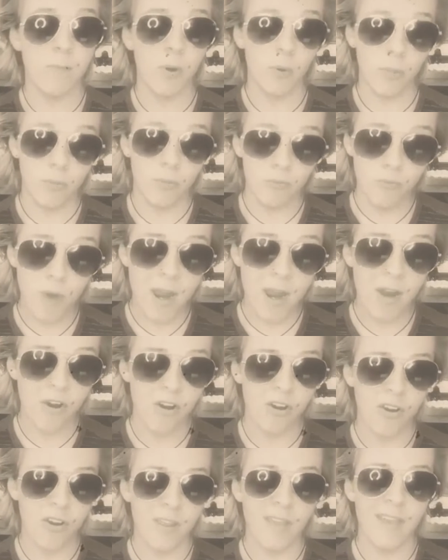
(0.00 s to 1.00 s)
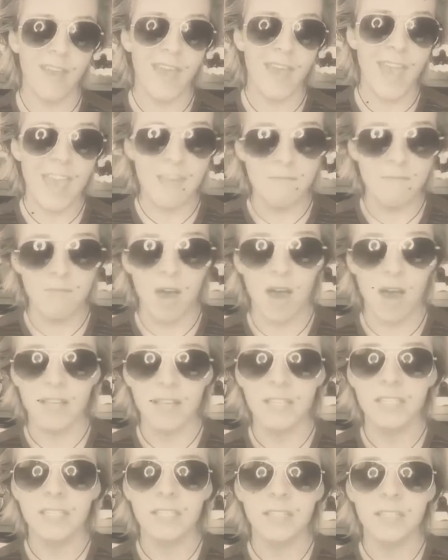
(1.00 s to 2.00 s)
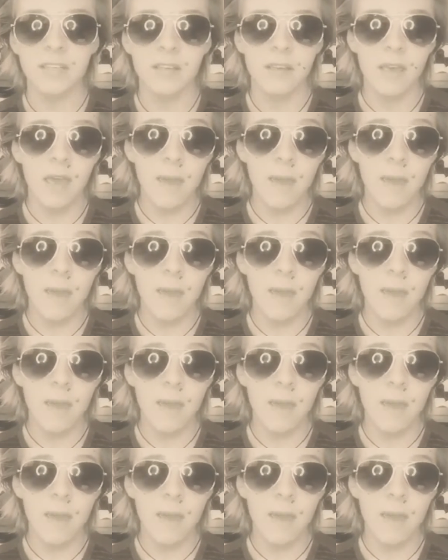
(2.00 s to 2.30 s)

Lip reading: both rare and modest.